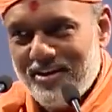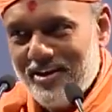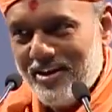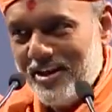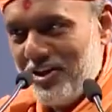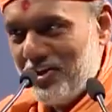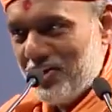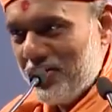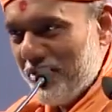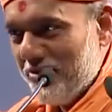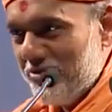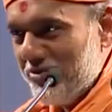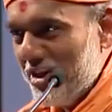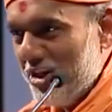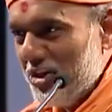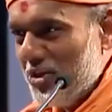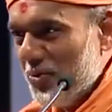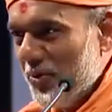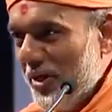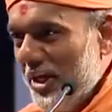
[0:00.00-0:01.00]
it
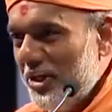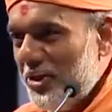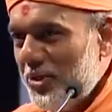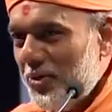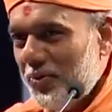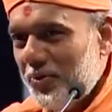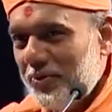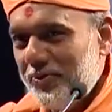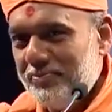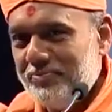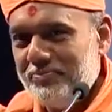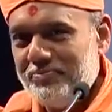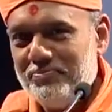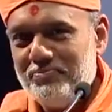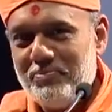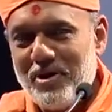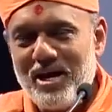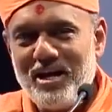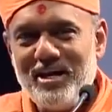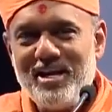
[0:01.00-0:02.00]
shifted to EQ,
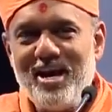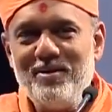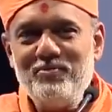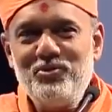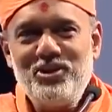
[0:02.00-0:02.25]
paradigm